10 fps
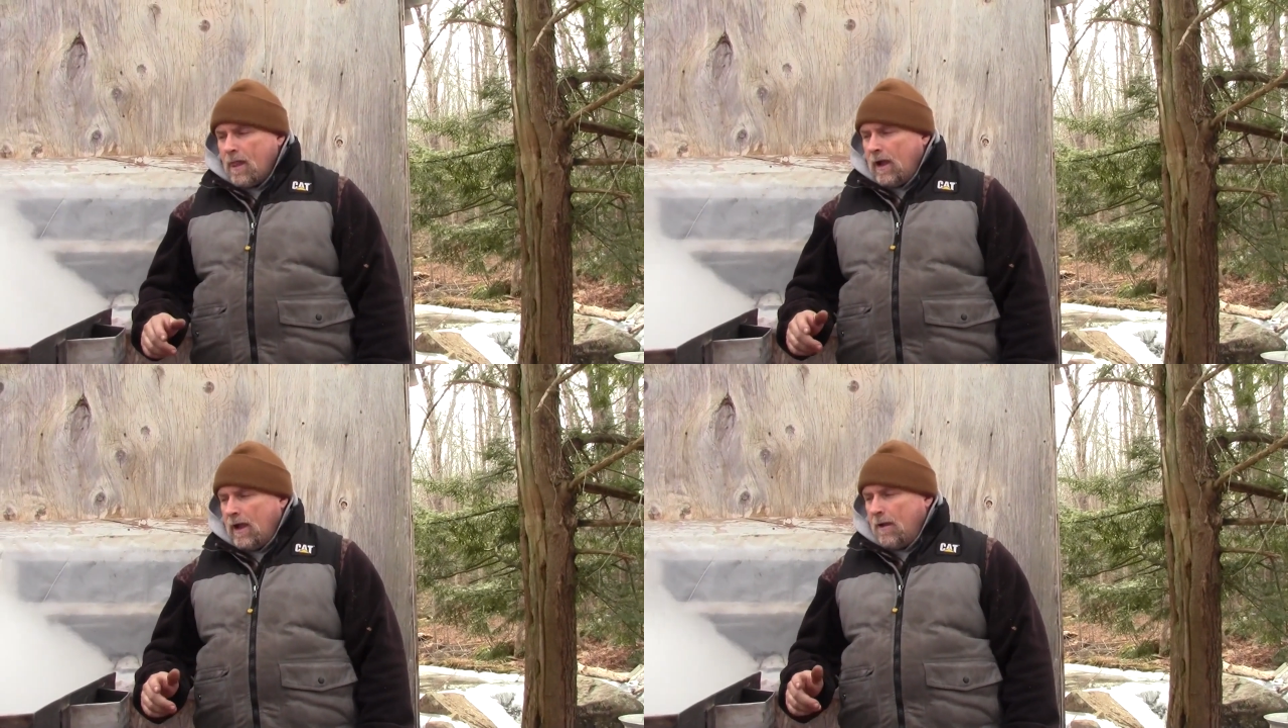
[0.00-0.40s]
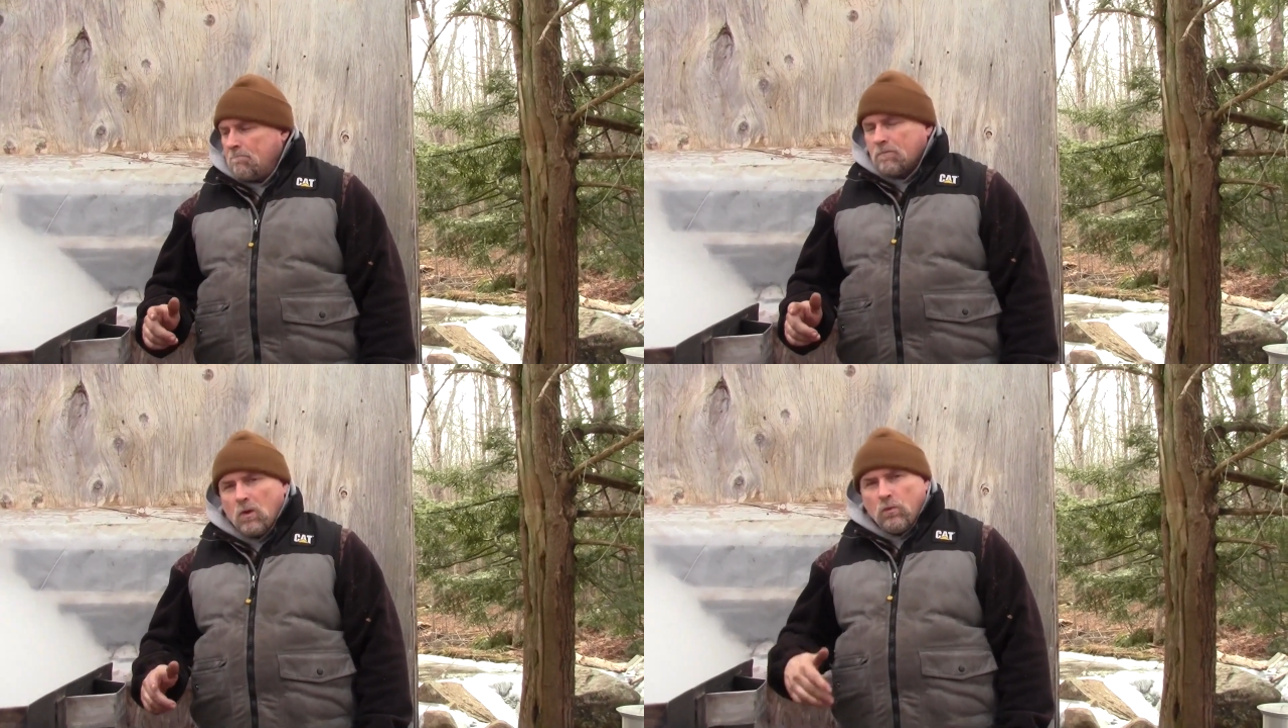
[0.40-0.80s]
Um,
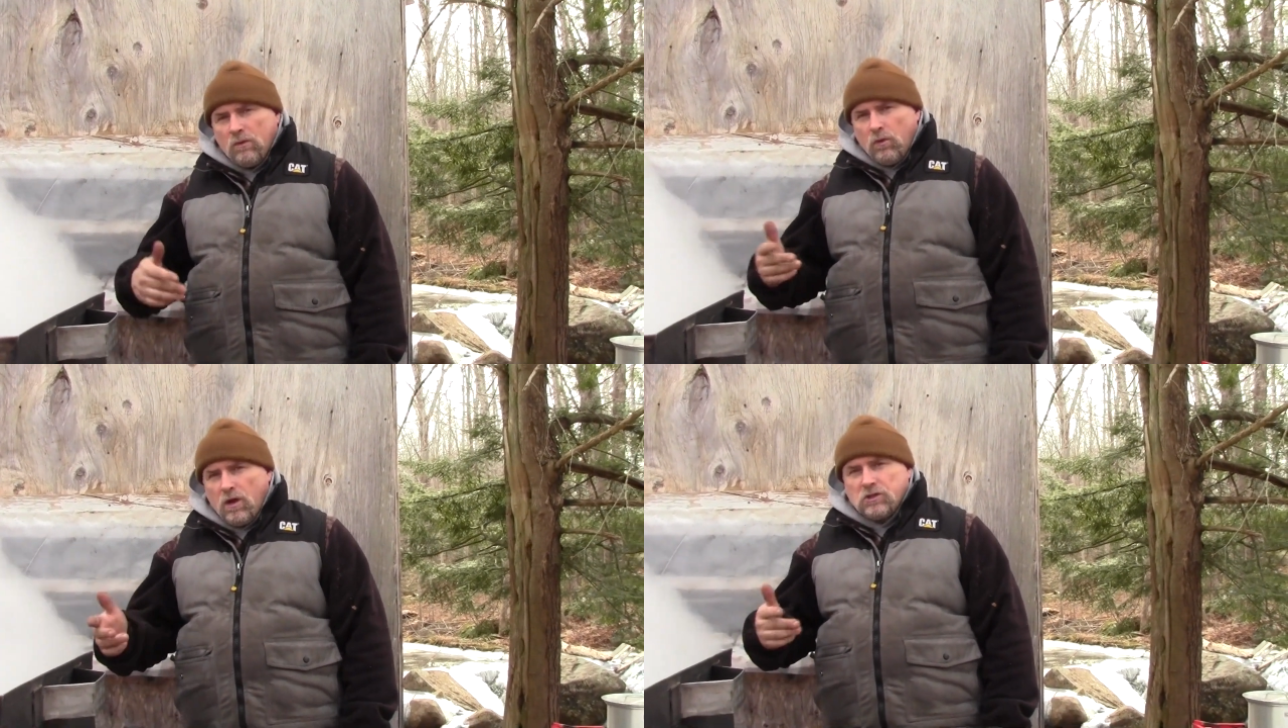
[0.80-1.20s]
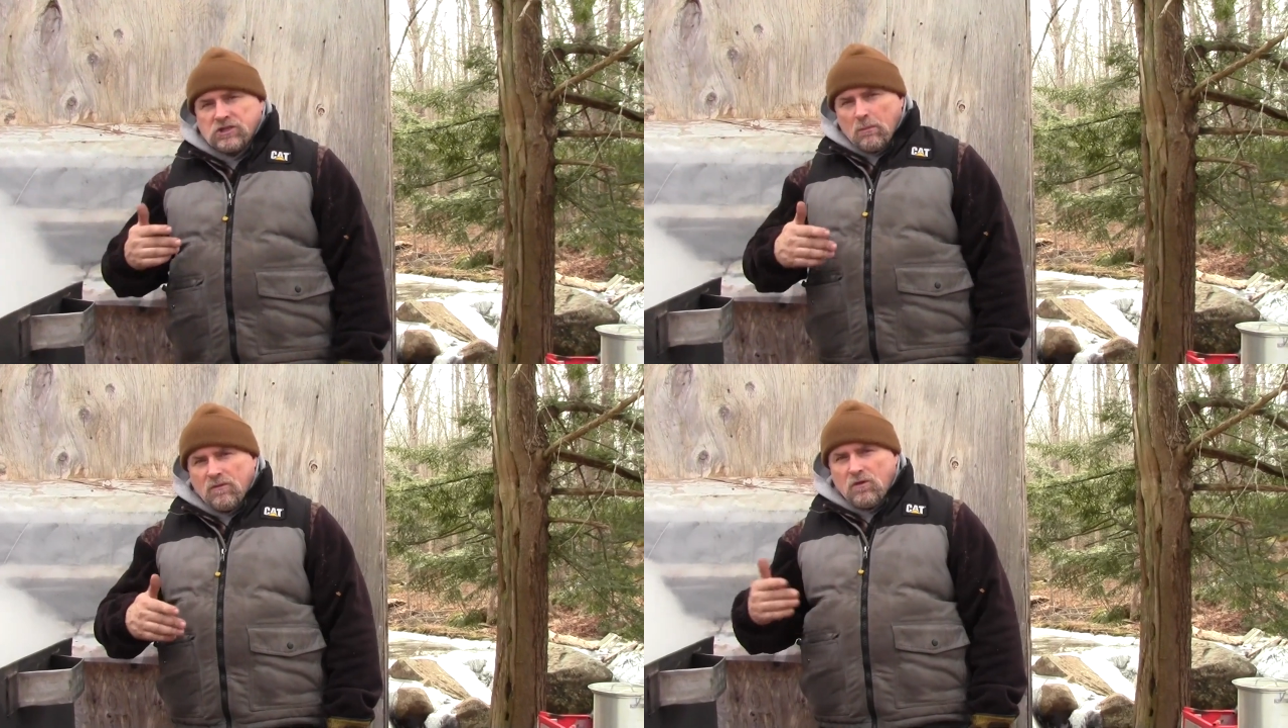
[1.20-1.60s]
we will.
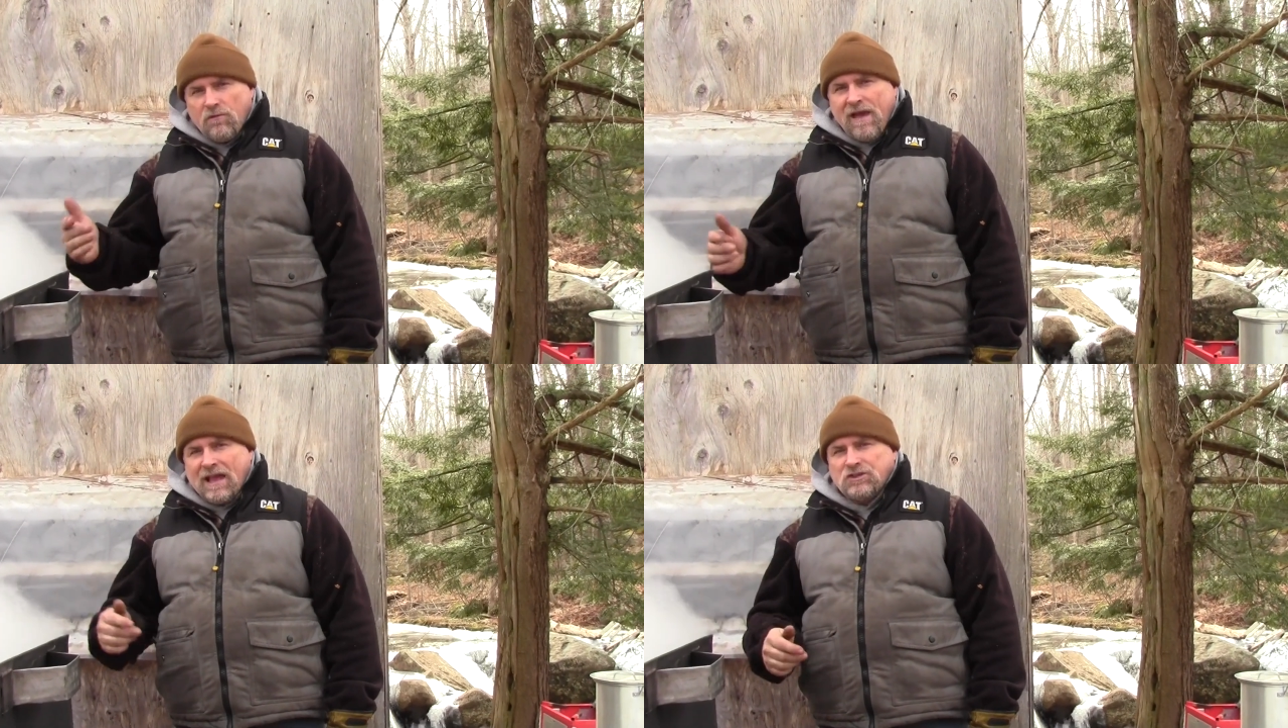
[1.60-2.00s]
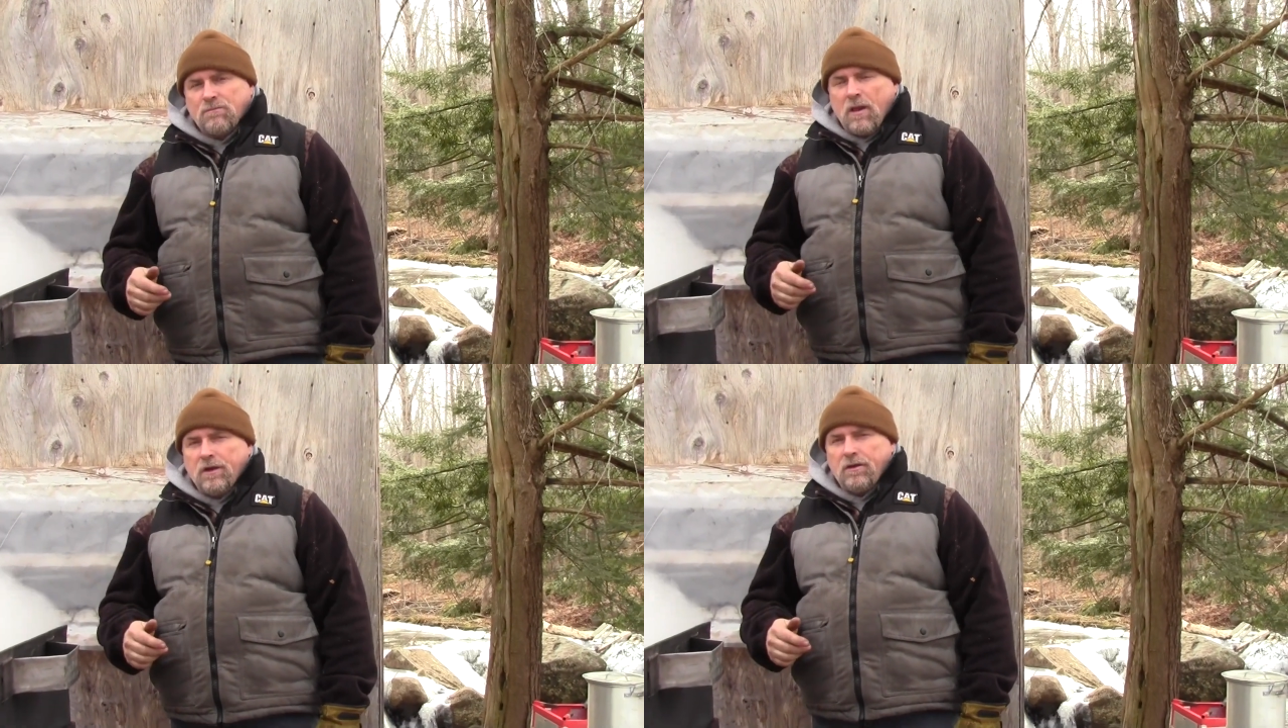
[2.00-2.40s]
Some of you have asked
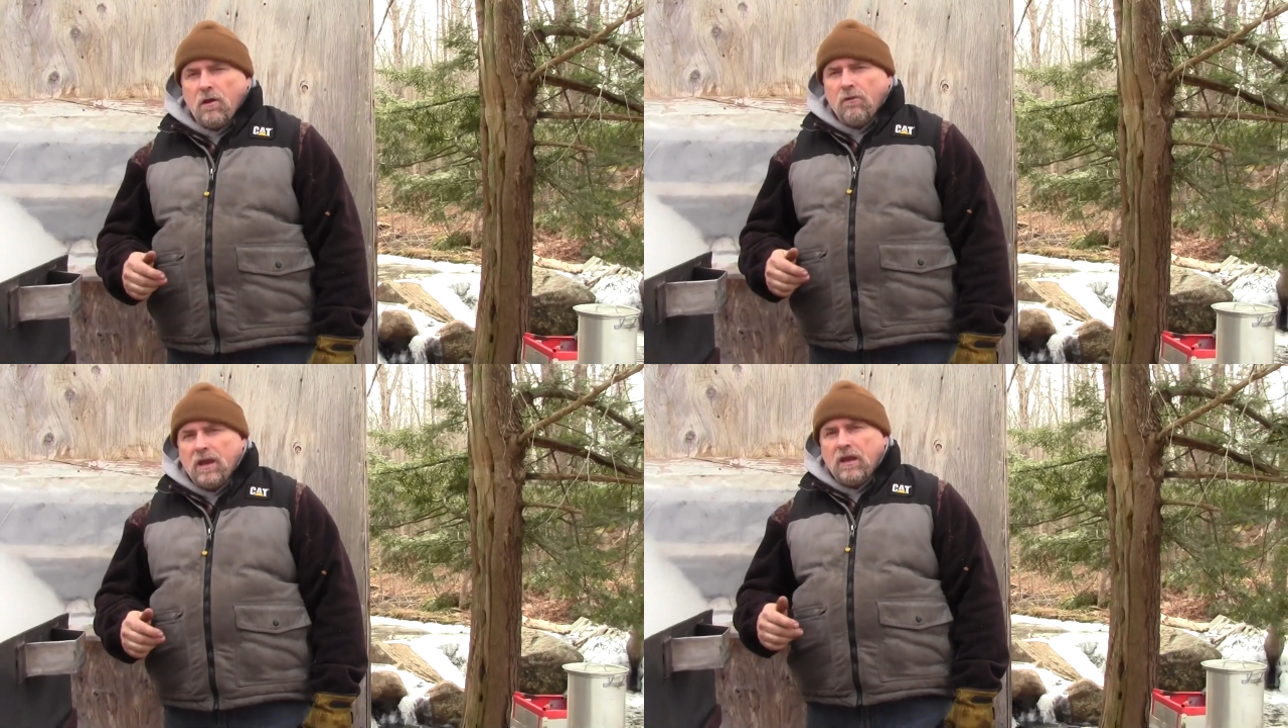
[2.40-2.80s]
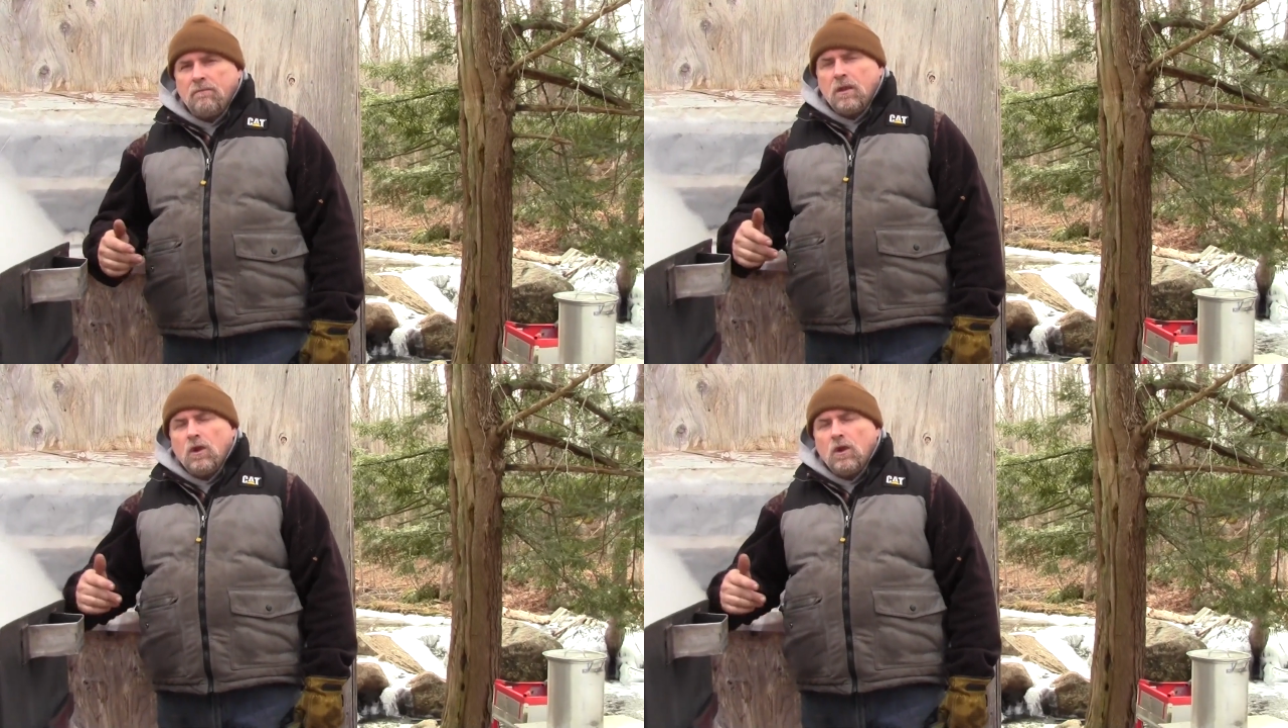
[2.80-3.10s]
about it already.